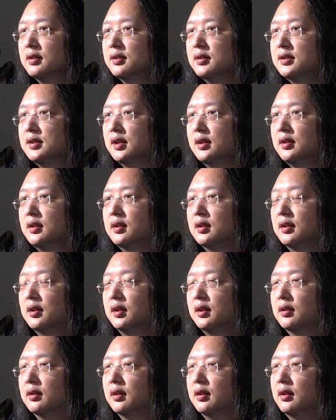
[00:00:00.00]

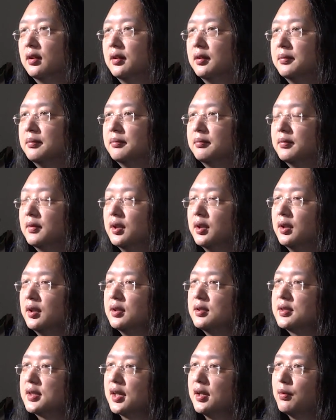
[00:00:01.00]
Certainly. Um, in,
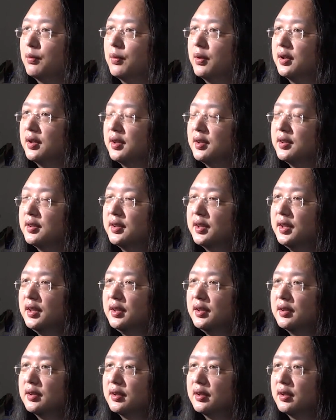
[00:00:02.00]
in, Taiwan,
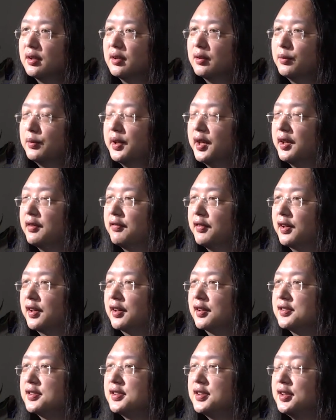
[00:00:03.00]
indeed, uh, we have a
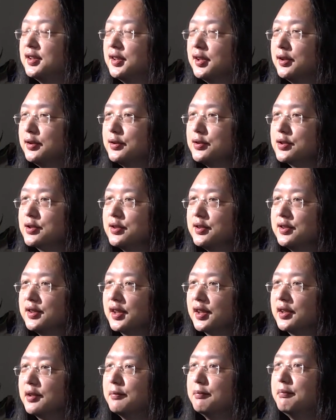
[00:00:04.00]
constitution
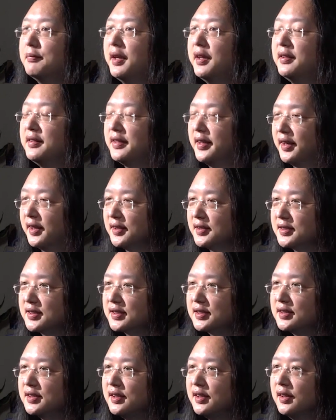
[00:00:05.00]
that
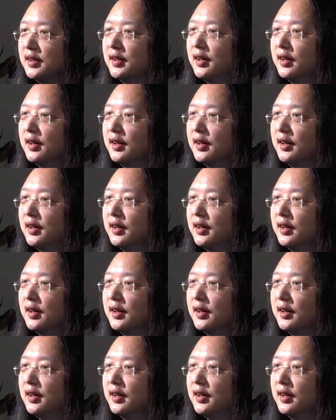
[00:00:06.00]
mandates